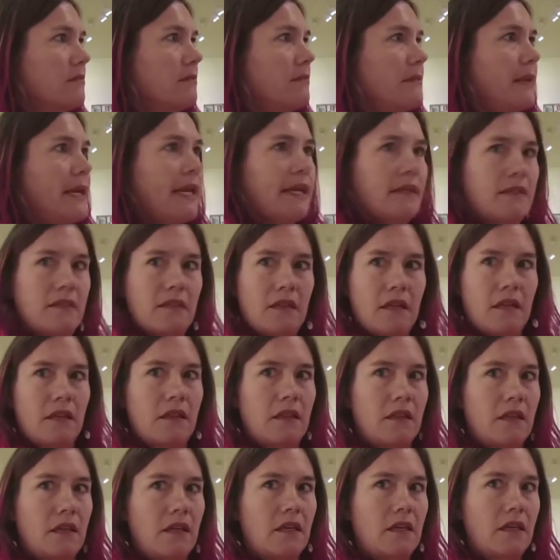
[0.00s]
met
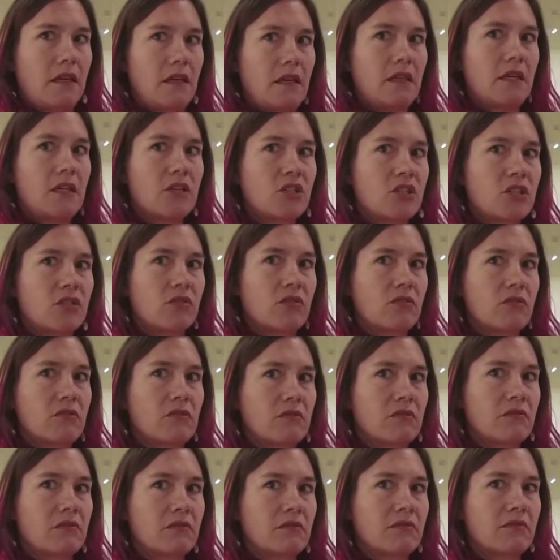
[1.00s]
at the initial,
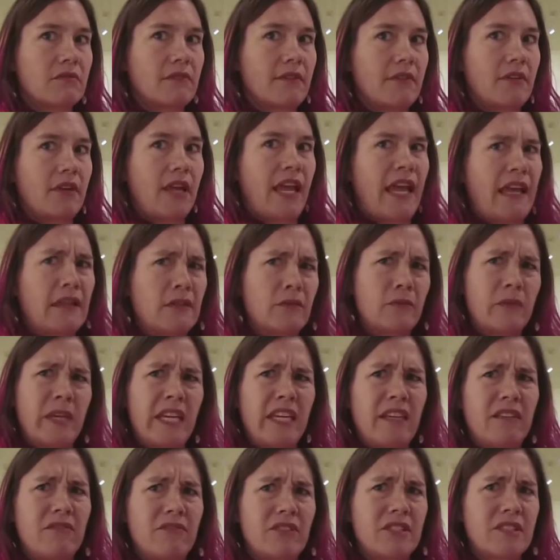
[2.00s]
on
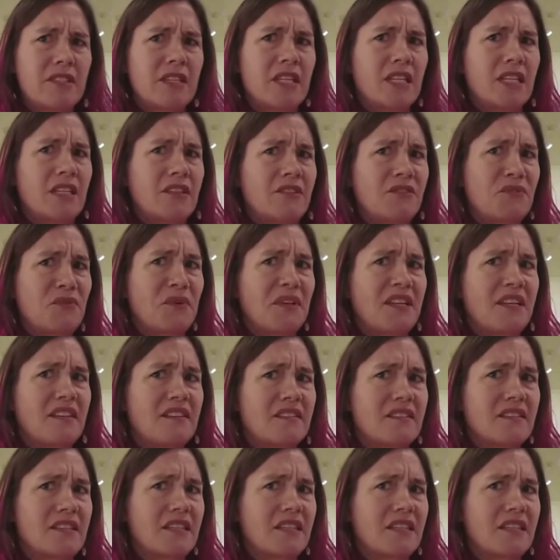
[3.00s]
Halloween, was it in 2016?